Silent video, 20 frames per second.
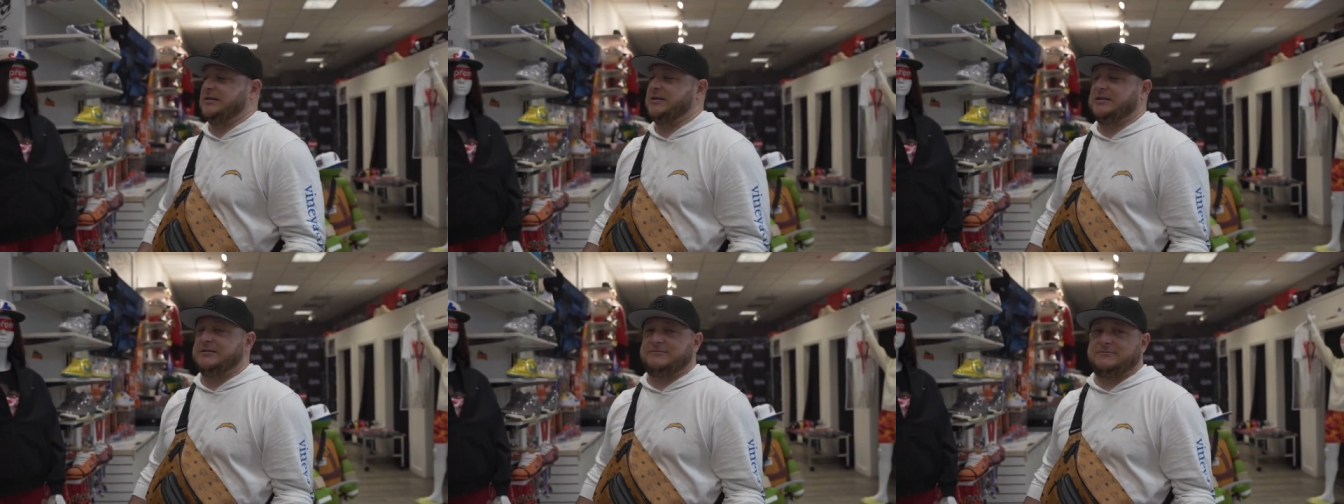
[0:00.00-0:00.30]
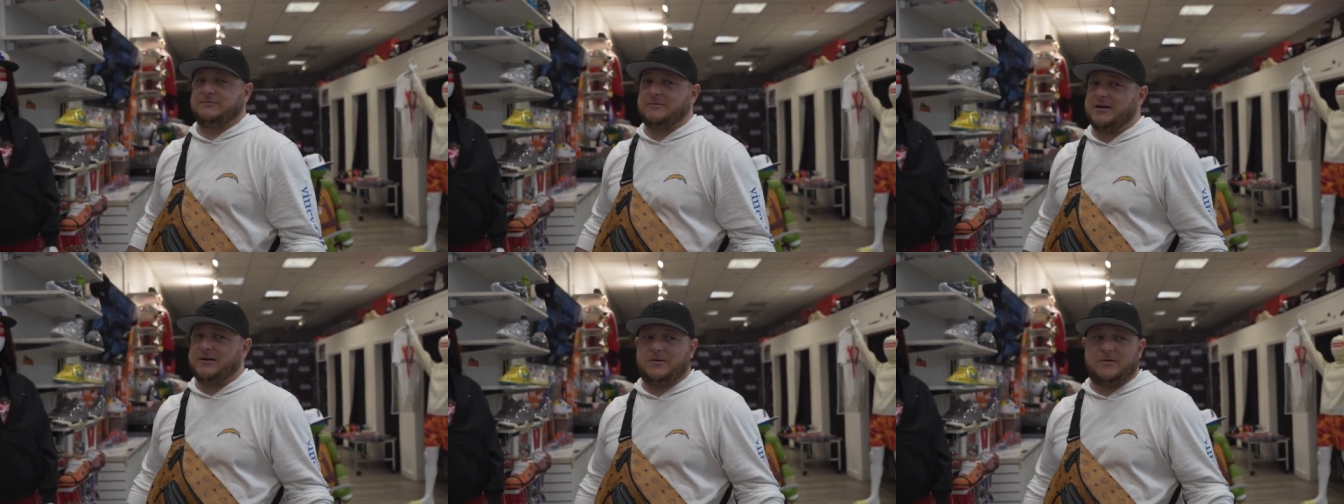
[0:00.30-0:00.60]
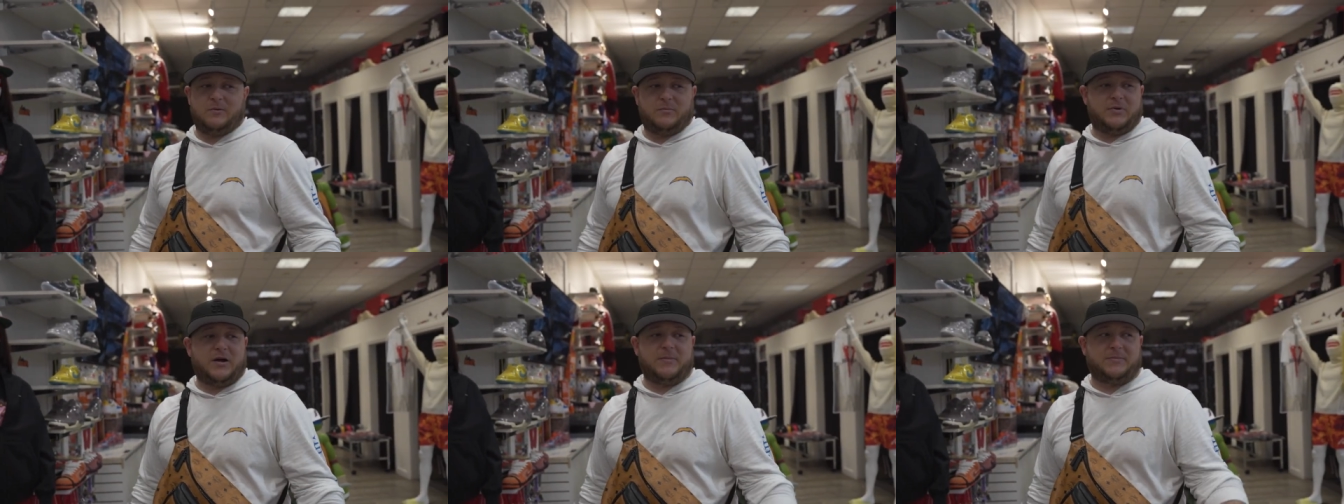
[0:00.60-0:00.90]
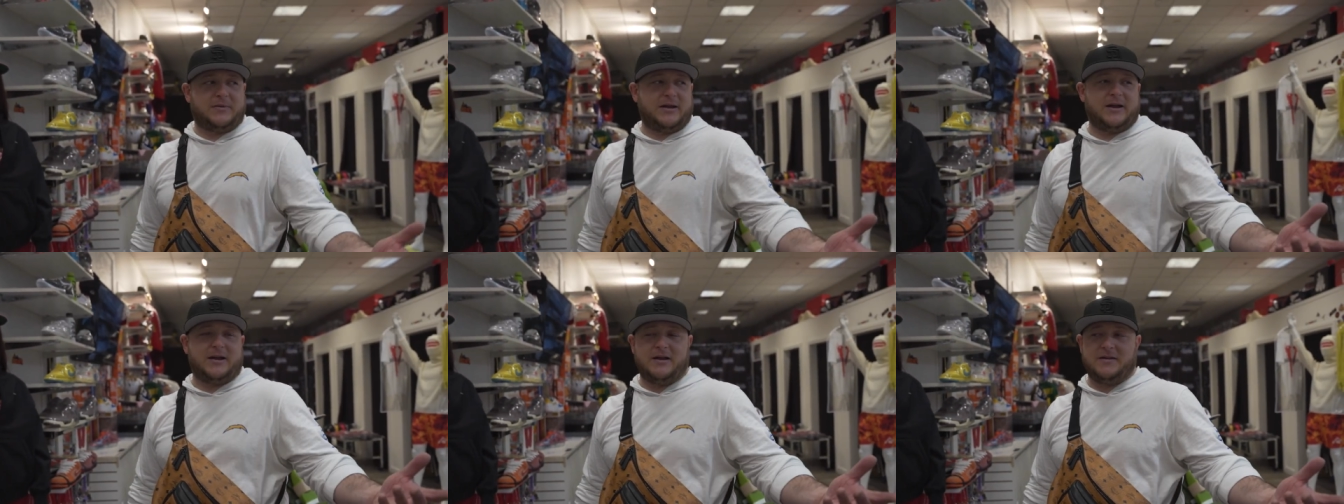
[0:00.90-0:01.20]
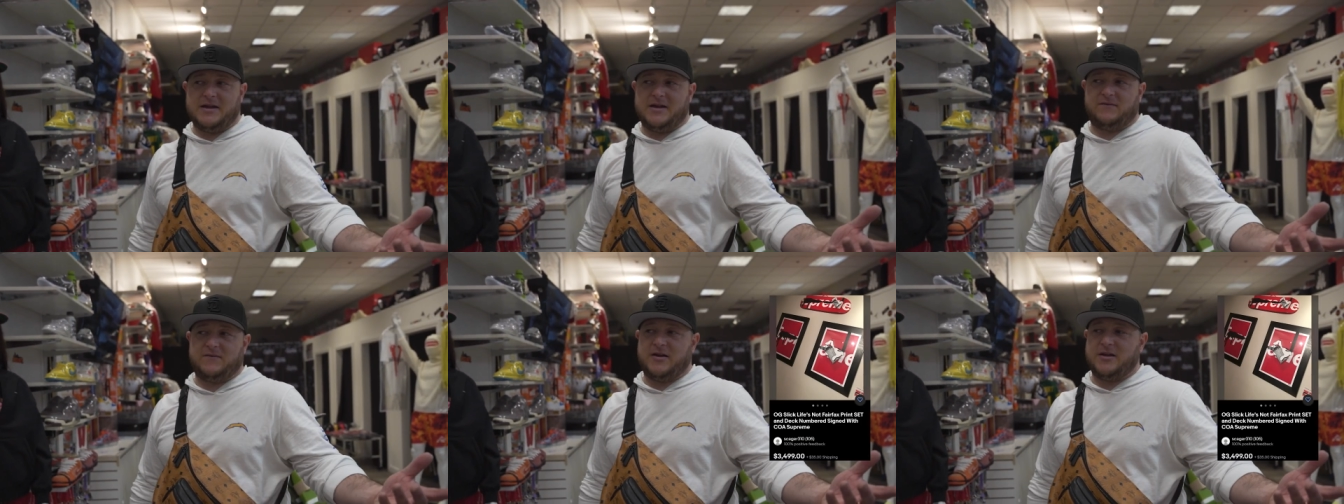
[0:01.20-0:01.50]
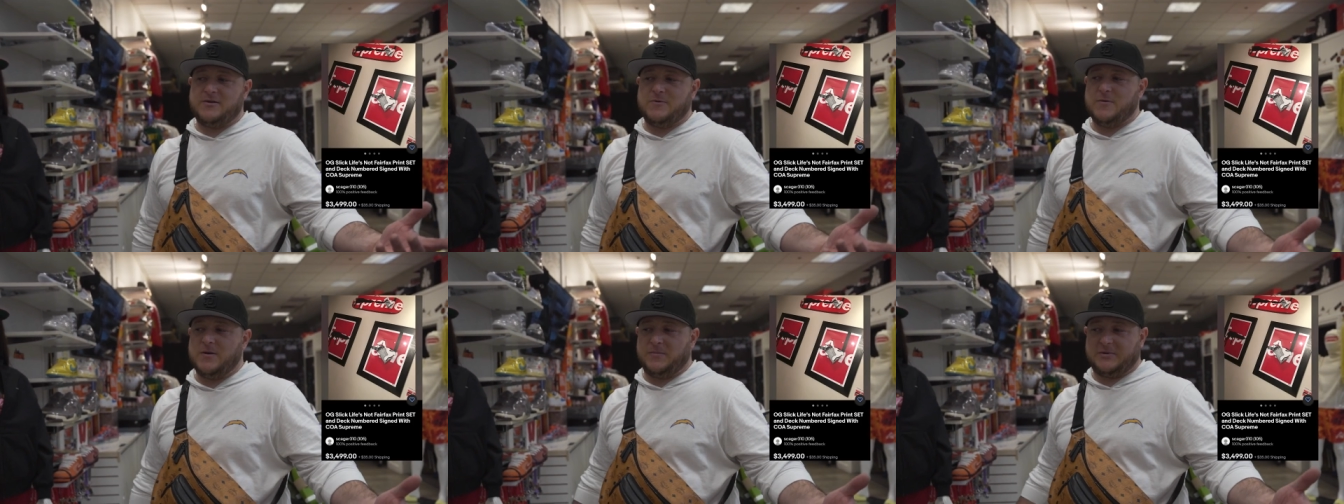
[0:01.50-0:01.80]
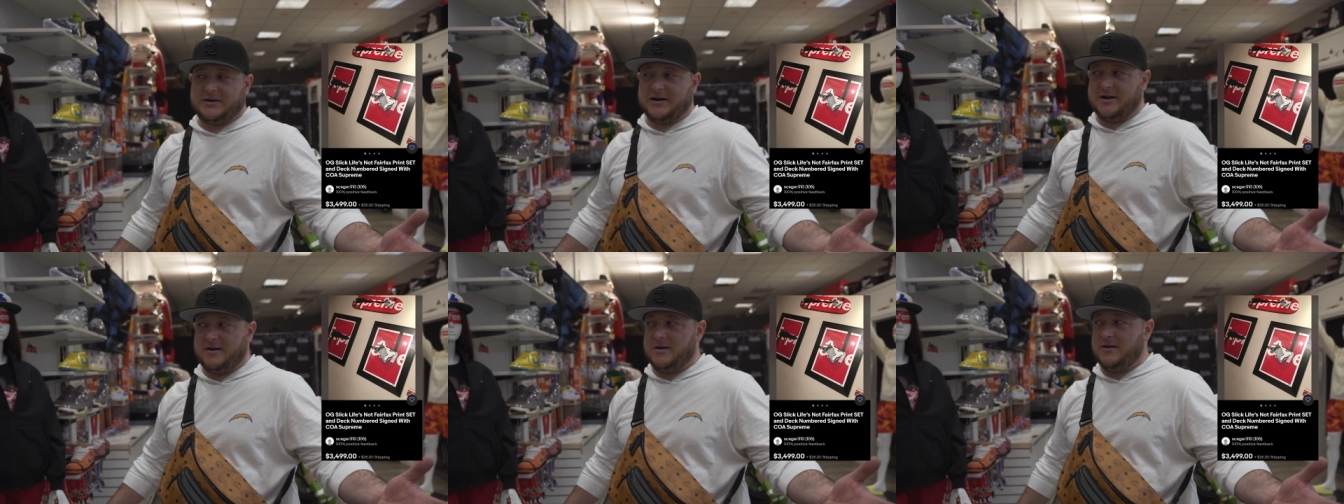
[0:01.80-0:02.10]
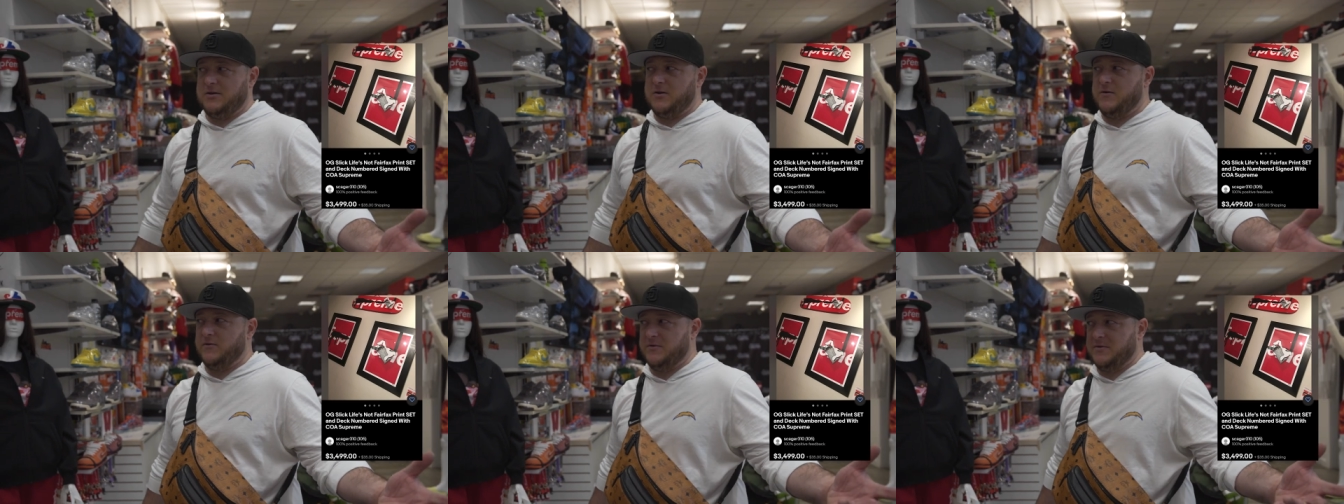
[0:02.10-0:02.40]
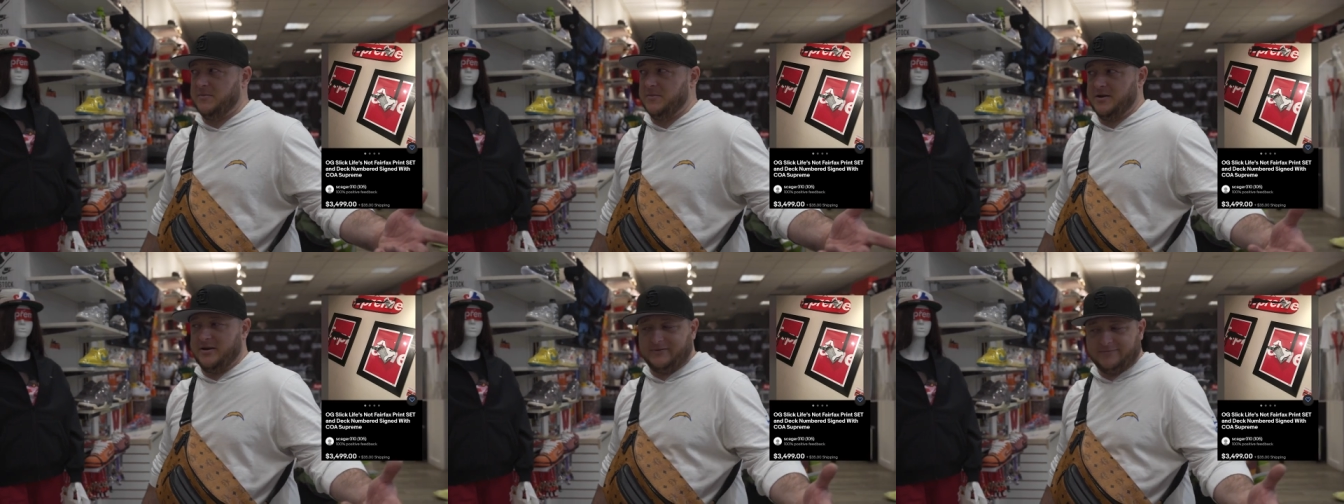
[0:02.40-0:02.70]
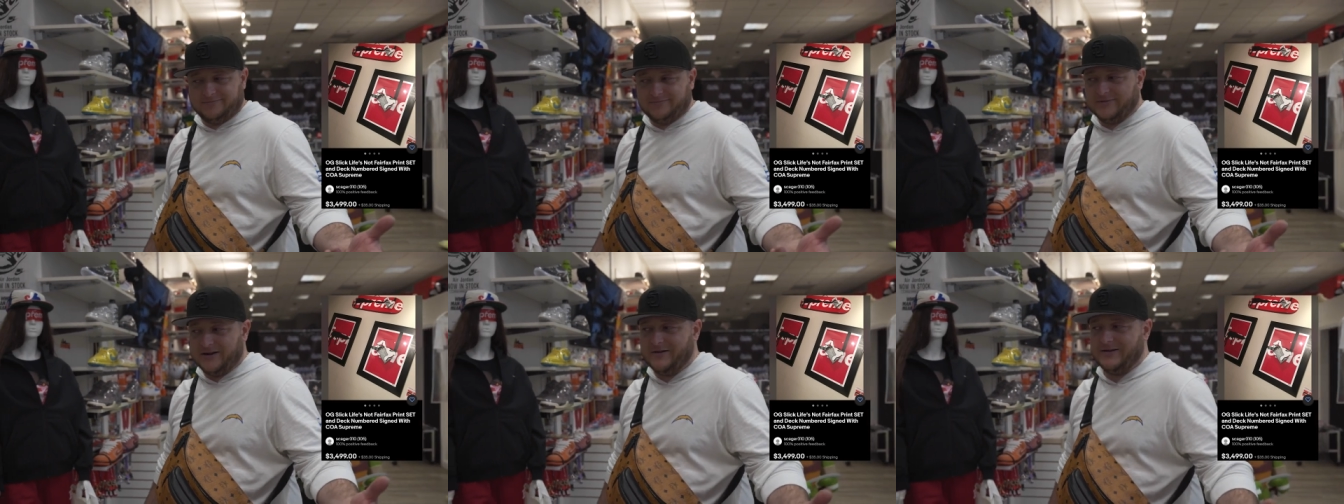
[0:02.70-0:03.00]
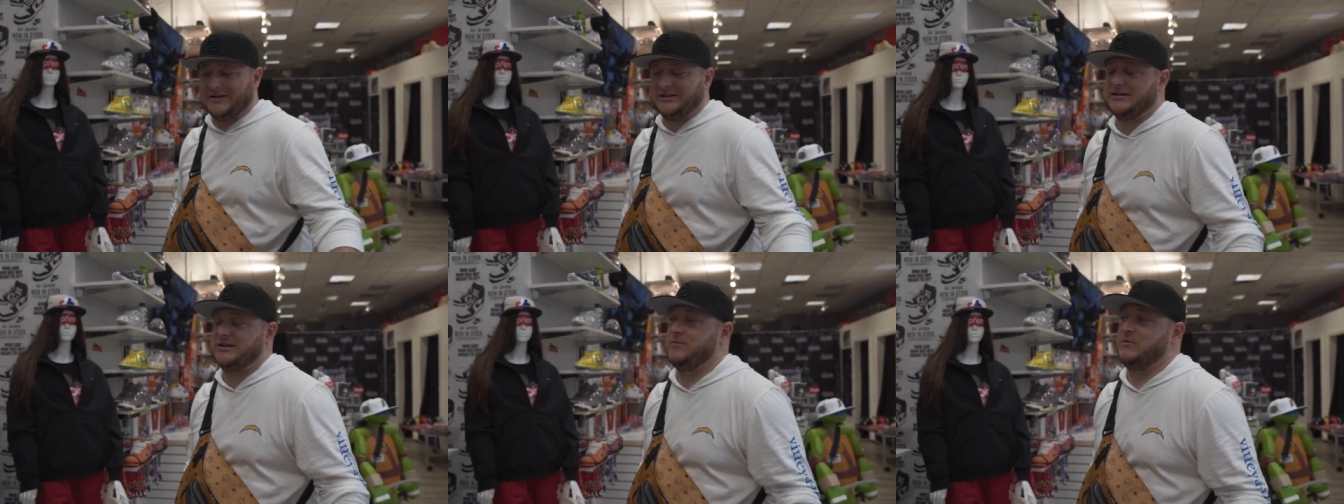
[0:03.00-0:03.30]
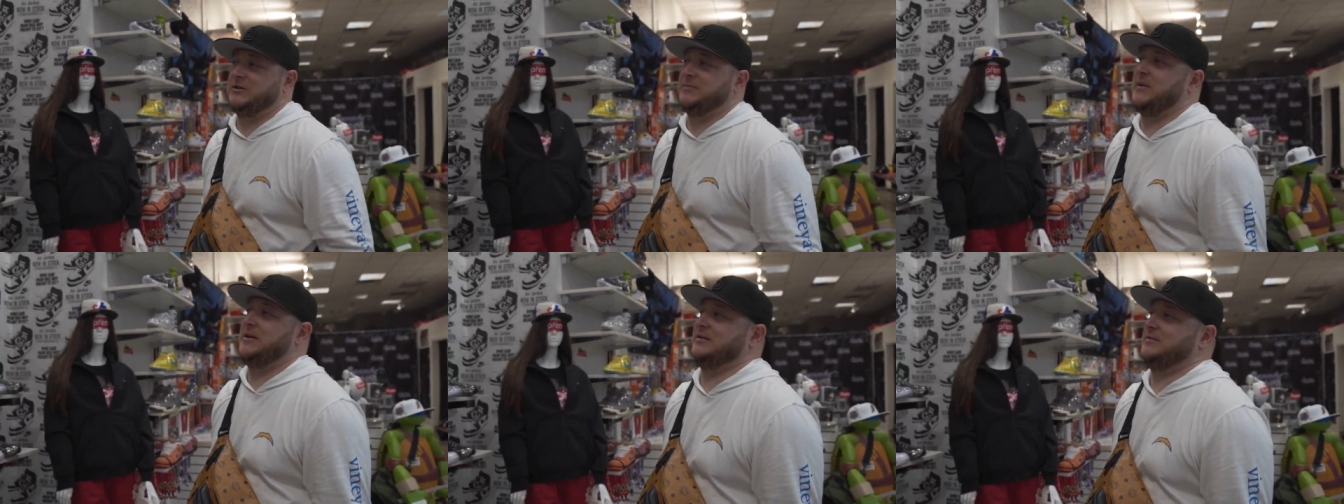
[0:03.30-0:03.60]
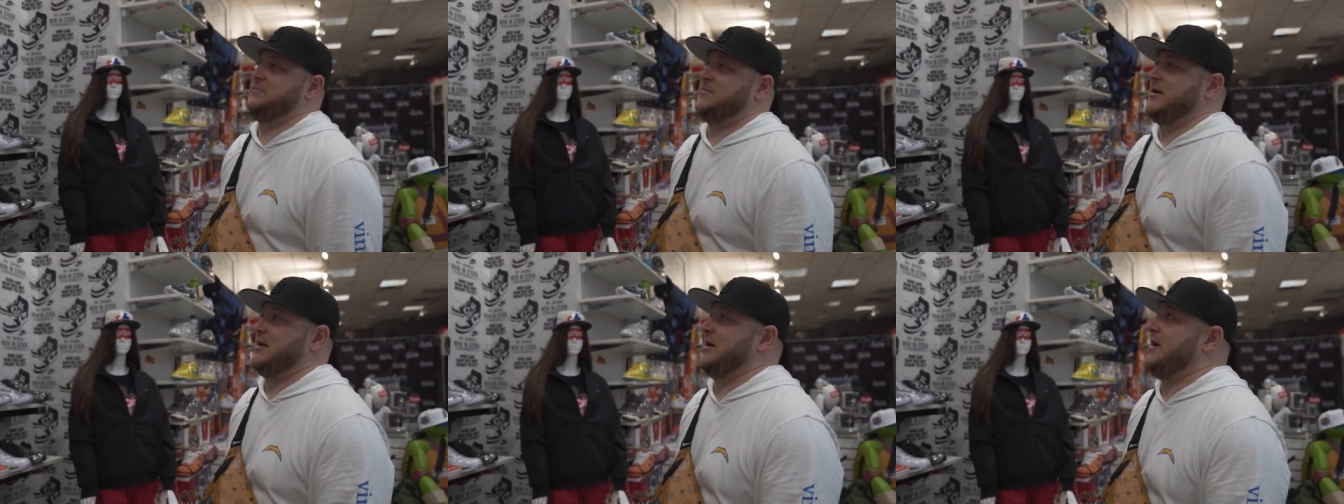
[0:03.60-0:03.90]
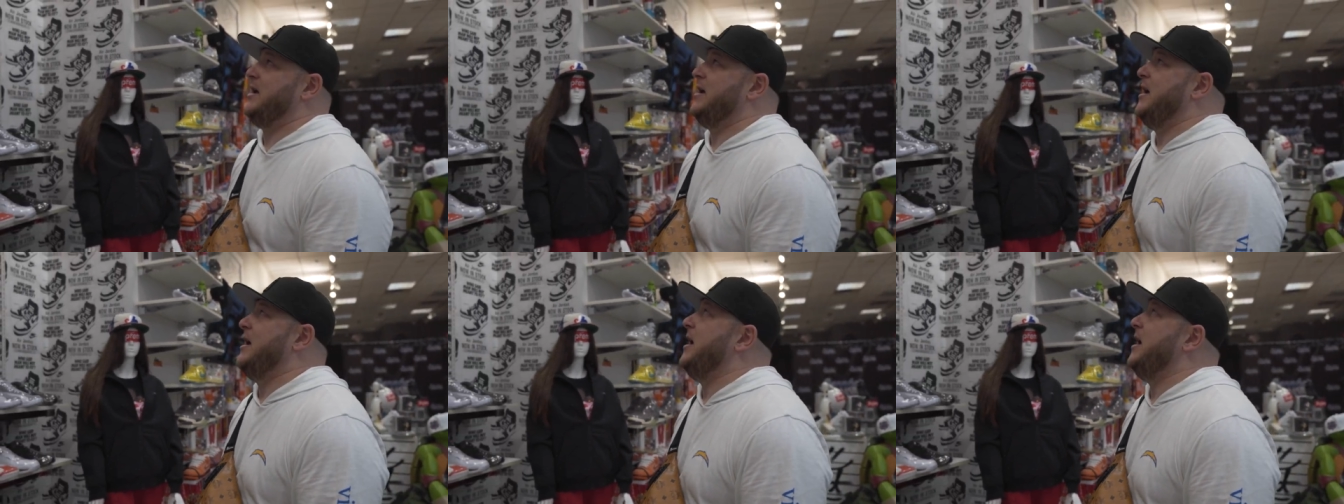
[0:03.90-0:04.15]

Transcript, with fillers: this, I don't know, pop that up, that value up. It's kind of all over, but you can see we spent some money.